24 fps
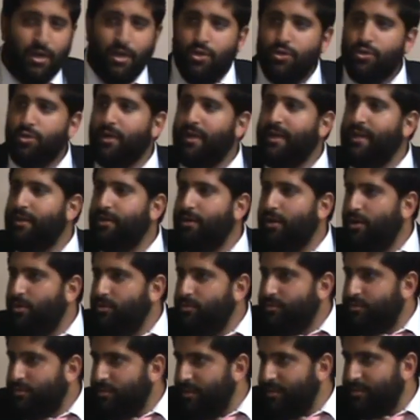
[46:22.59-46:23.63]
So he
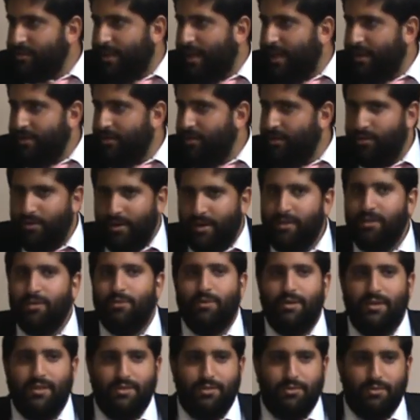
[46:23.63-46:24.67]
knows, listen, I know, I know
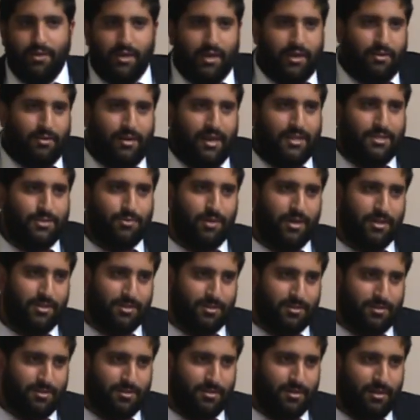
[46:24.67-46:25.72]
what he's doing. I don't ask
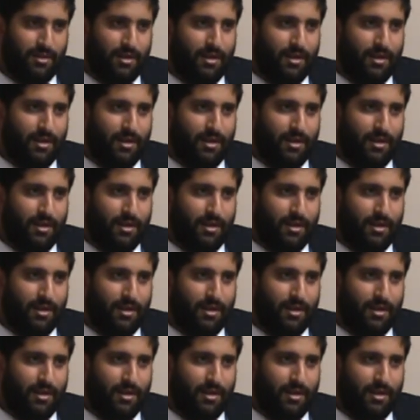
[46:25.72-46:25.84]
questions.